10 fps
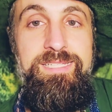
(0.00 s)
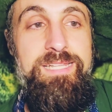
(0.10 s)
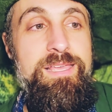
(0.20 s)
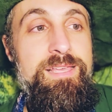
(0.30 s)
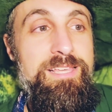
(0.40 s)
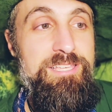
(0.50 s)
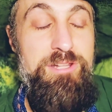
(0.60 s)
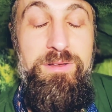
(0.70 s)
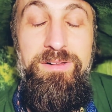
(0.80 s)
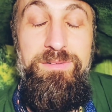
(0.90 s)
And,
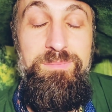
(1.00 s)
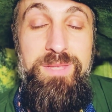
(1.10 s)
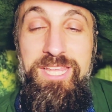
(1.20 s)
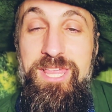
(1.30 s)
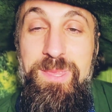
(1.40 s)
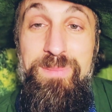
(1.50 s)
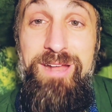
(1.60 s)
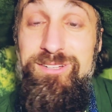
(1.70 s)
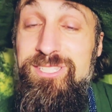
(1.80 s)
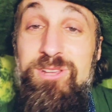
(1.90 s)
many of the
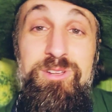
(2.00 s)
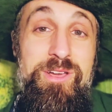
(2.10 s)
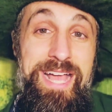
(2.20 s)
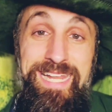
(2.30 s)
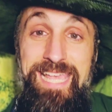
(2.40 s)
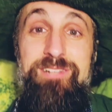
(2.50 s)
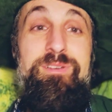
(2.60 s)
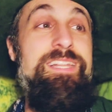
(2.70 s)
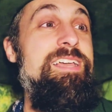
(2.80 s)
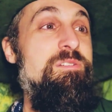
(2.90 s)
parents don't know how to handle
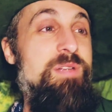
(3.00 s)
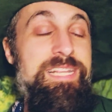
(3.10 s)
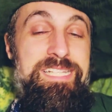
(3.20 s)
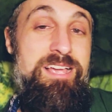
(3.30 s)
it, right?